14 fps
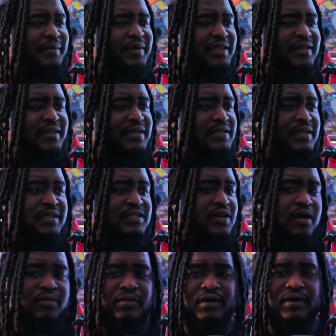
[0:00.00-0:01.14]
this
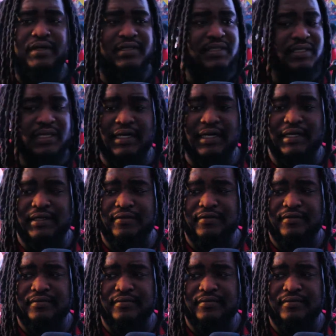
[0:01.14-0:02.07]
artwork is stunning.